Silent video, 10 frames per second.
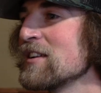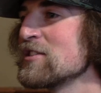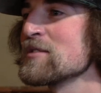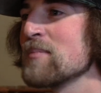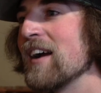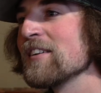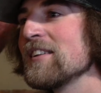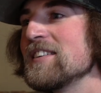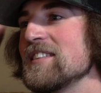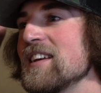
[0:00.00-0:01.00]
You could just
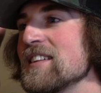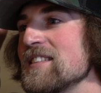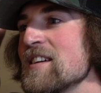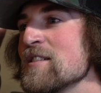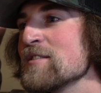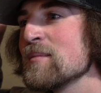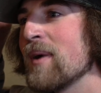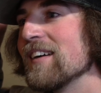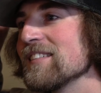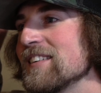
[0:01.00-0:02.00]
barely see its ears
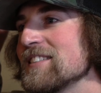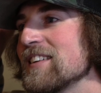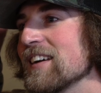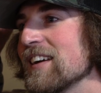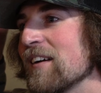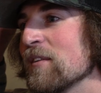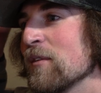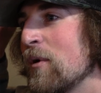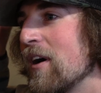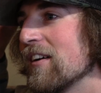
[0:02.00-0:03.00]
apparently sticking out of the water.